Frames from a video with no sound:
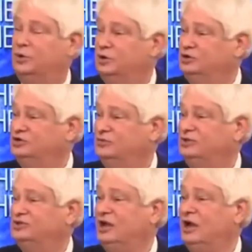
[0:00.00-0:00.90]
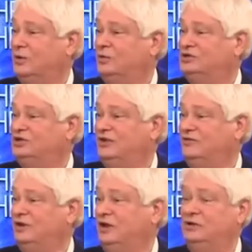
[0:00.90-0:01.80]
to produce the Messiah, which
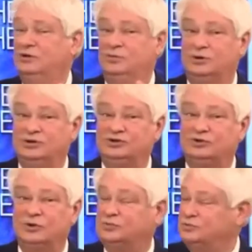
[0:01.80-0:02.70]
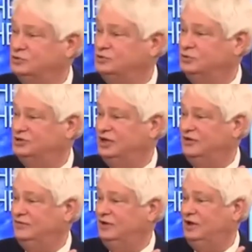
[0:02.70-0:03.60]
they've done, to produce scriptures, which
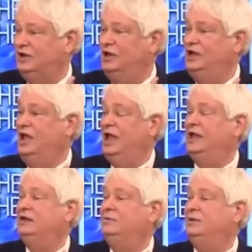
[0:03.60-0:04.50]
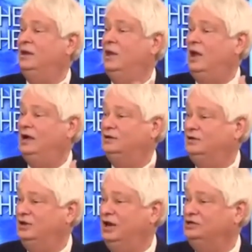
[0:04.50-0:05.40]
they have done, and to be a
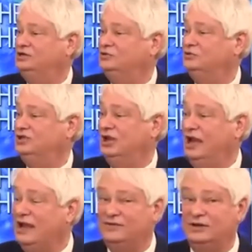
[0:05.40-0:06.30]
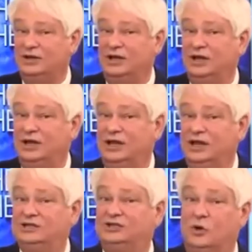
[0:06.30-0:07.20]
light to the nations, which they haven't done,
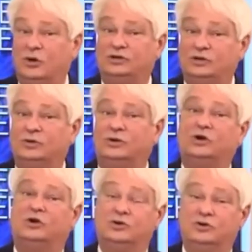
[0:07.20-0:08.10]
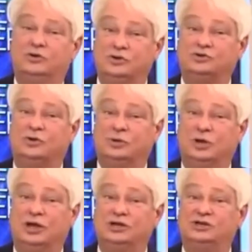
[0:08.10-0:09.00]
is going to occur during the
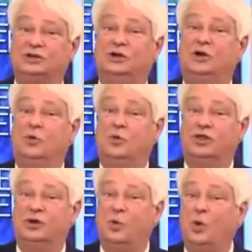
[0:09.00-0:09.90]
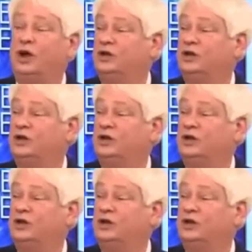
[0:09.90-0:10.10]
tribulation, where the